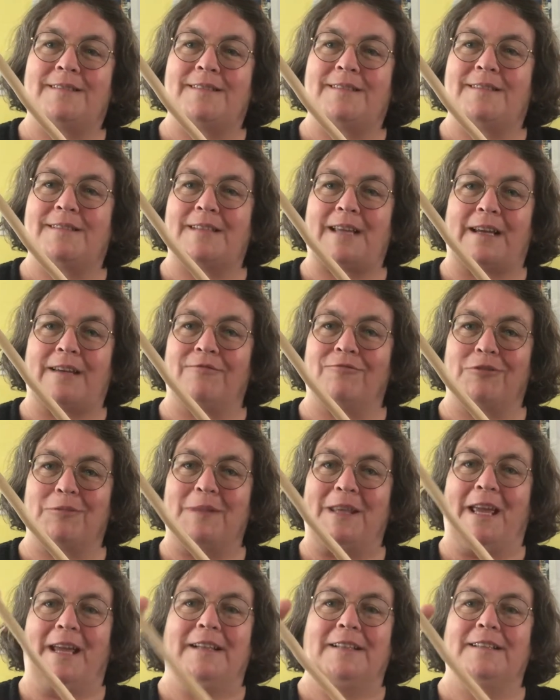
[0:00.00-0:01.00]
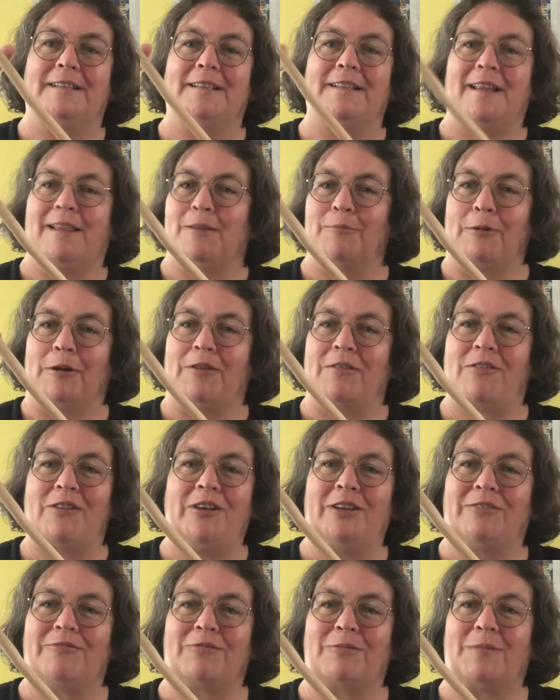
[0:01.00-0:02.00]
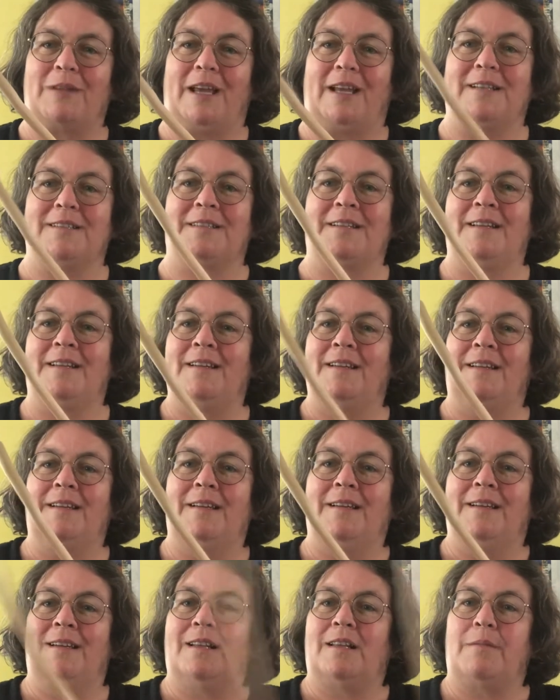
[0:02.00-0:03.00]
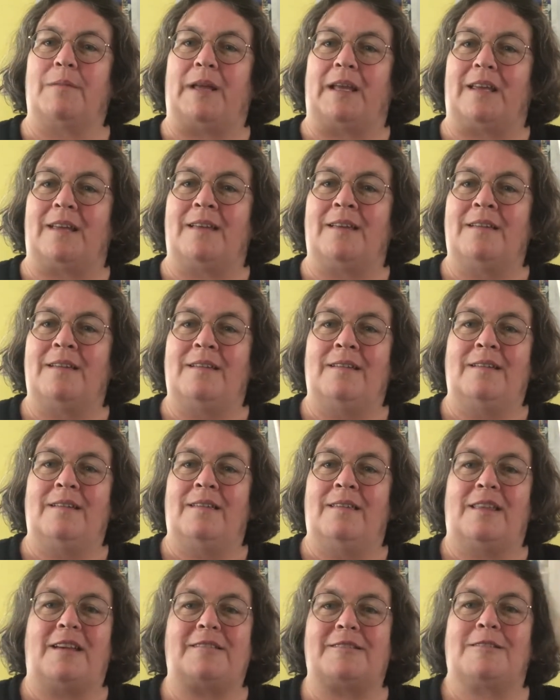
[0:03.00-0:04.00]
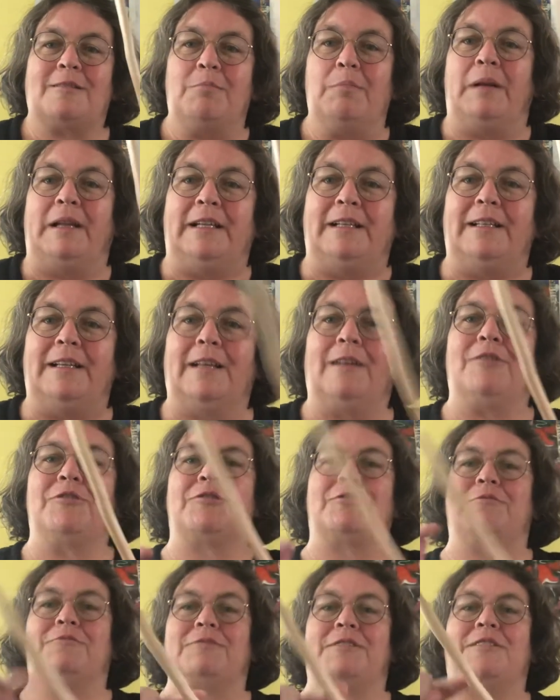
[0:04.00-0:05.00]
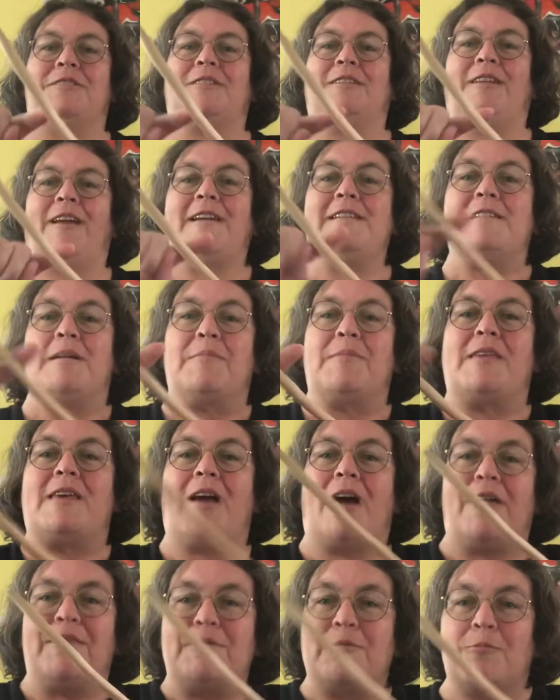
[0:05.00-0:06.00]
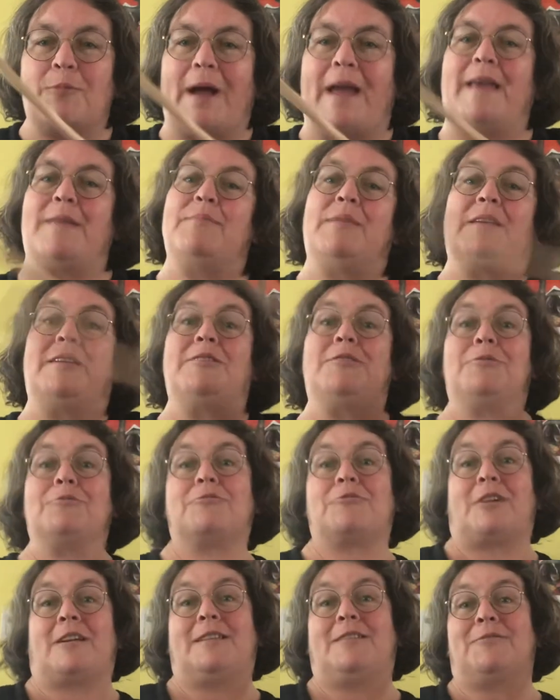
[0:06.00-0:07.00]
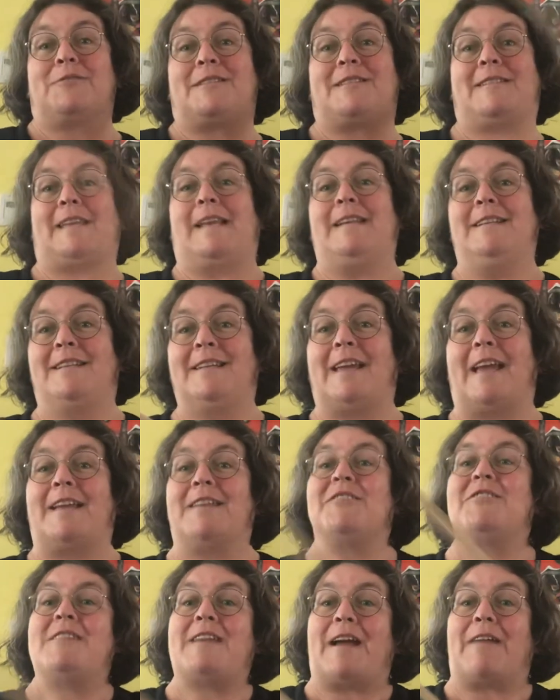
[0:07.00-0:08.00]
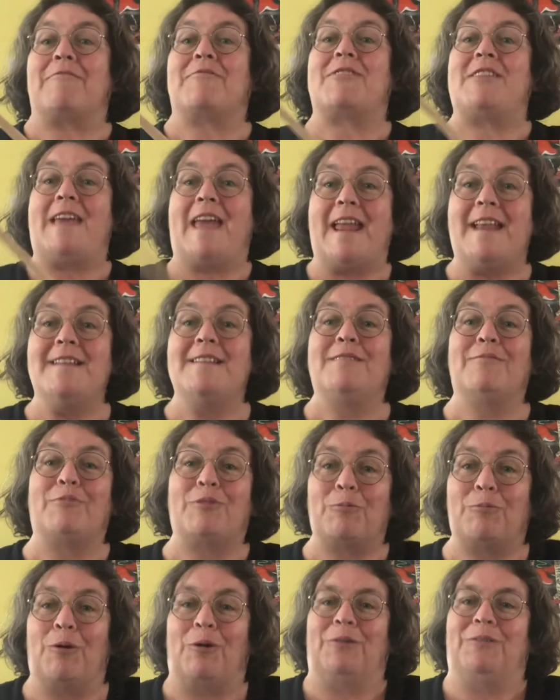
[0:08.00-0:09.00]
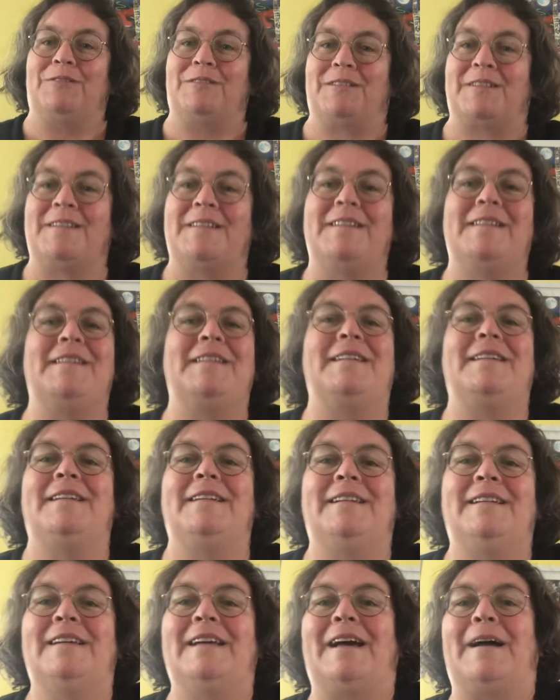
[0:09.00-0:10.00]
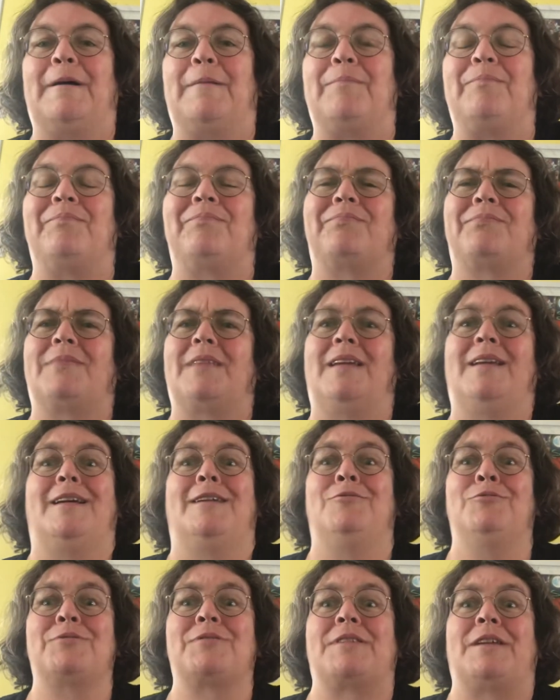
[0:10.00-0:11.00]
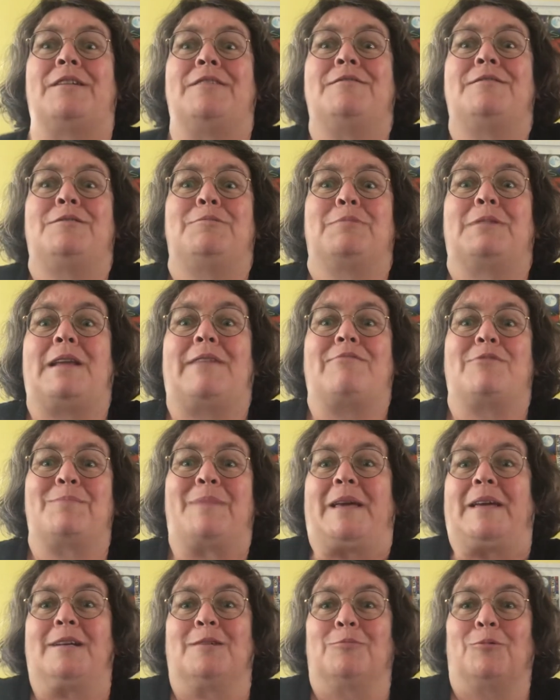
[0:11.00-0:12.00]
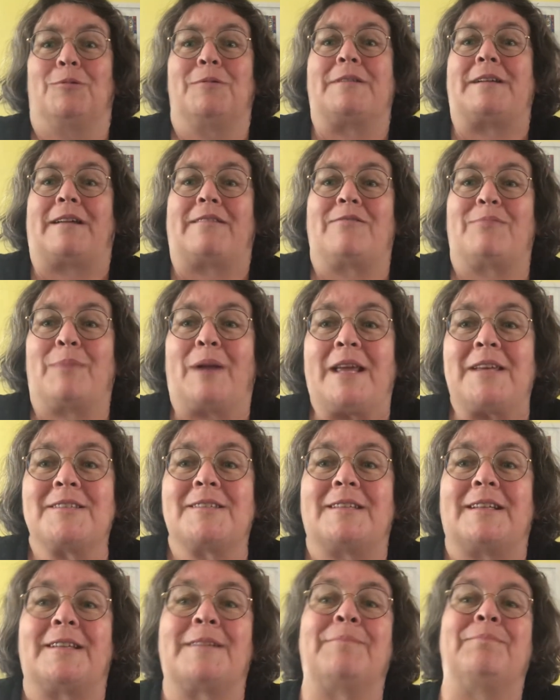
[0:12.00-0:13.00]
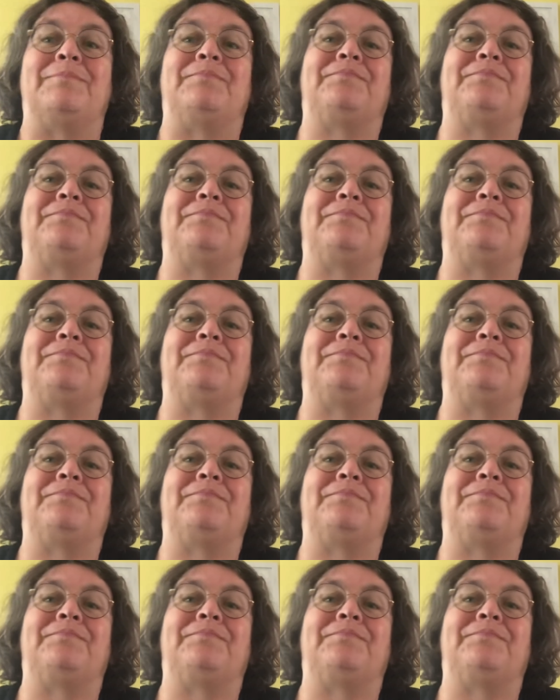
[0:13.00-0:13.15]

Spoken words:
second from the end, and then the one third from the end. I'm like, that's completely illogical. They should light up the other way because you're sending energy out of the end of the wand. And also, you would never make a wand out of plastic.